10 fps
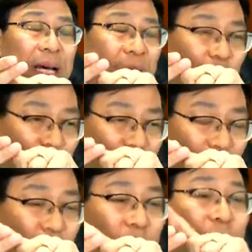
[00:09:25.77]

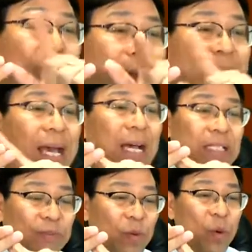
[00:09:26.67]
you may get
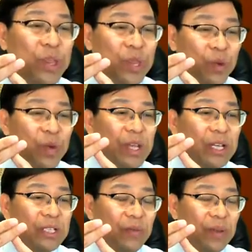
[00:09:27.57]
for 3
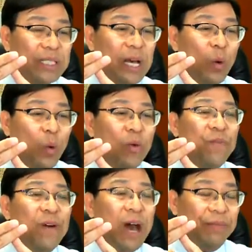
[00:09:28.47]
years visa or
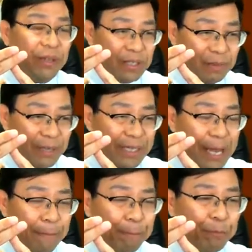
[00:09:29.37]
5 years visa.